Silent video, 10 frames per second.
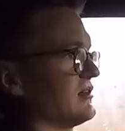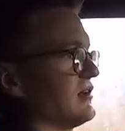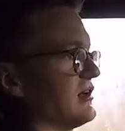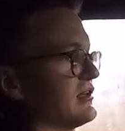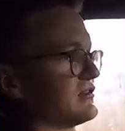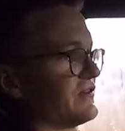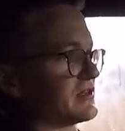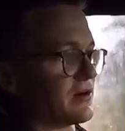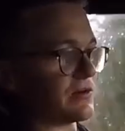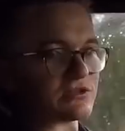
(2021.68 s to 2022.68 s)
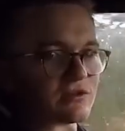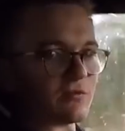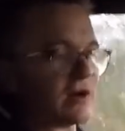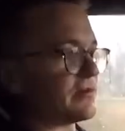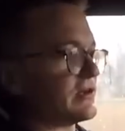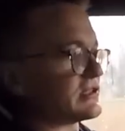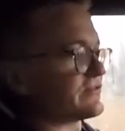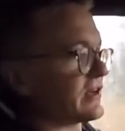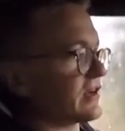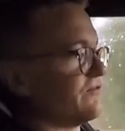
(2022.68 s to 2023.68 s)
to fix my windscreen wiper.
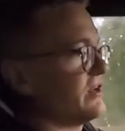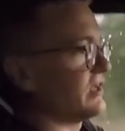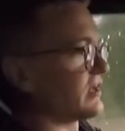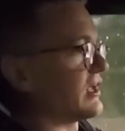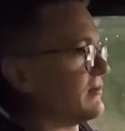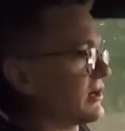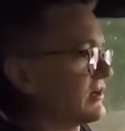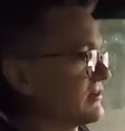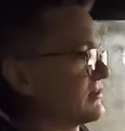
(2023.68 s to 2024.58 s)
Just found a convenient lay-by.